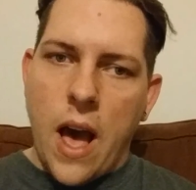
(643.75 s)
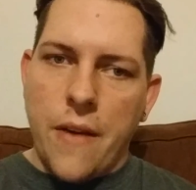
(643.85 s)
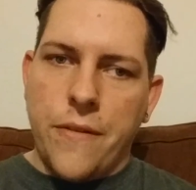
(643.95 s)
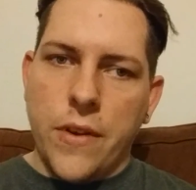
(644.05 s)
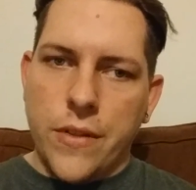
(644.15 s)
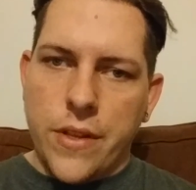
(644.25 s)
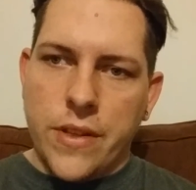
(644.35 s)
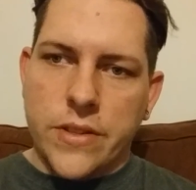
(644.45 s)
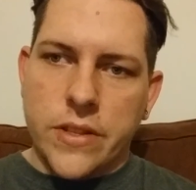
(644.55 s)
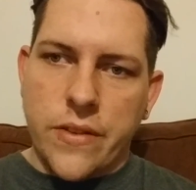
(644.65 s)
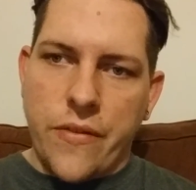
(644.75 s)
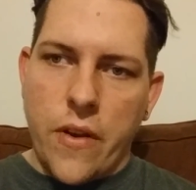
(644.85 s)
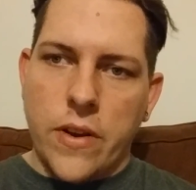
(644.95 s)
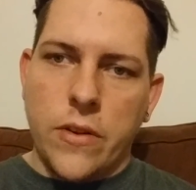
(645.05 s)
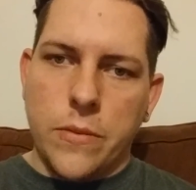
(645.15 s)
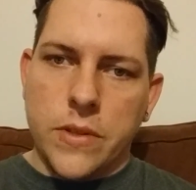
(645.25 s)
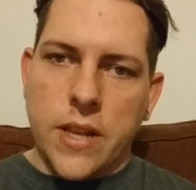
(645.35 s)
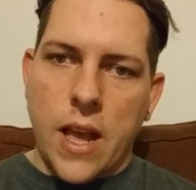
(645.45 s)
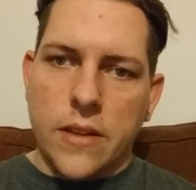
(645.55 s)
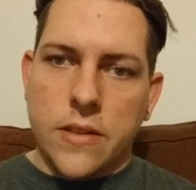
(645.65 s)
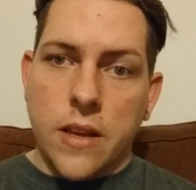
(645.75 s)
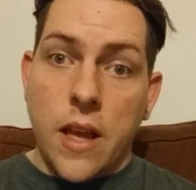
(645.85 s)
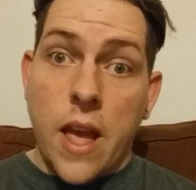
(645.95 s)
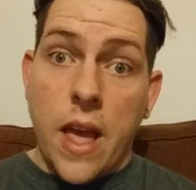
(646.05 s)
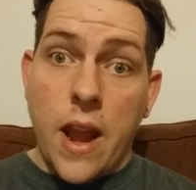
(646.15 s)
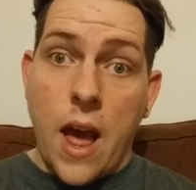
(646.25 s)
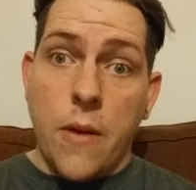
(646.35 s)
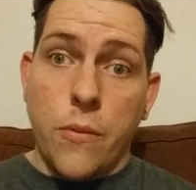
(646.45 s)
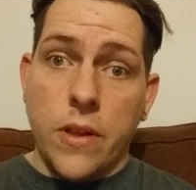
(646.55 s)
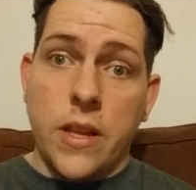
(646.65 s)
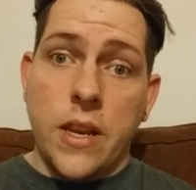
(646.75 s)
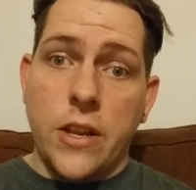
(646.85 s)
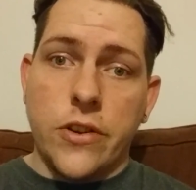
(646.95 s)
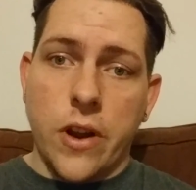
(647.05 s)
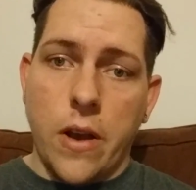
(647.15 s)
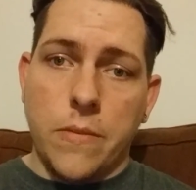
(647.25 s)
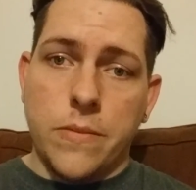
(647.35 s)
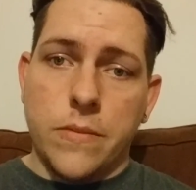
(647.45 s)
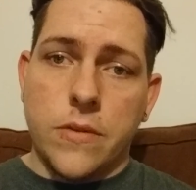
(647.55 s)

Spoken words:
I feel that this is a very doable task, and I really need your help.